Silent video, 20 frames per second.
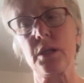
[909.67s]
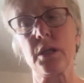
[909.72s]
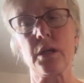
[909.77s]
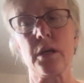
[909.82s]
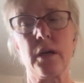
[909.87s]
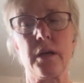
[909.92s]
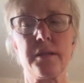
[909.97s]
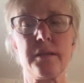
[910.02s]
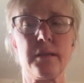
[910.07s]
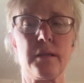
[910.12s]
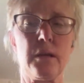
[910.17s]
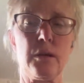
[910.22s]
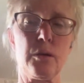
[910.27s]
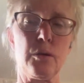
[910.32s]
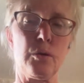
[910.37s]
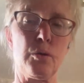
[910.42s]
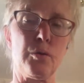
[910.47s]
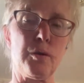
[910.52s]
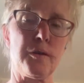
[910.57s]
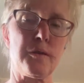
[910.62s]
to Gussie,
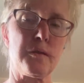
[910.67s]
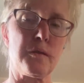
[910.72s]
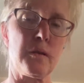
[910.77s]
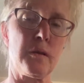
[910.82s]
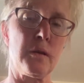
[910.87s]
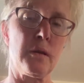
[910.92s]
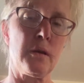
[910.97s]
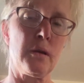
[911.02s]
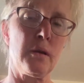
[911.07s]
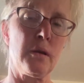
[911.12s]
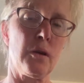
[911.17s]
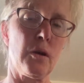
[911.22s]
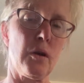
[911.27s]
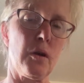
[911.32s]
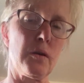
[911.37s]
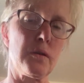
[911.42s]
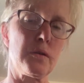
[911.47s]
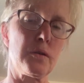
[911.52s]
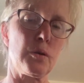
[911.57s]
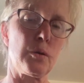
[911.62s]
who is
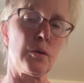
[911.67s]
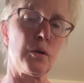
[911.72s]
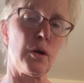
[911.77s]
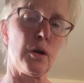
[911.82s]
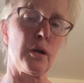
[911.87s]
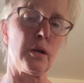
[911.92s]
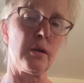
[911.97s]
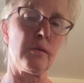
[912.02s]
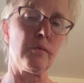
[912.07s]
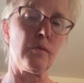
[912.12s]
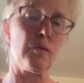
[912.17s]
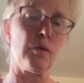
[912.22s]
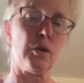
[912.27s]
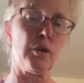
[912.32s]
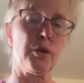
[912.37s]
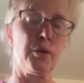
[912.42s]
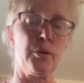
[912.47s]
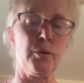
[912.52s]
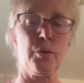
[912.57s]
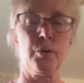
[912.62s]
also carnivore,
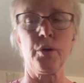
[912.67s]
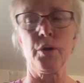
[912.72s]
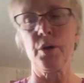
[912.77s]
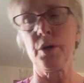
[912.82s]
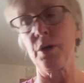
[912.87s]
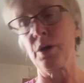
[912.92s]
who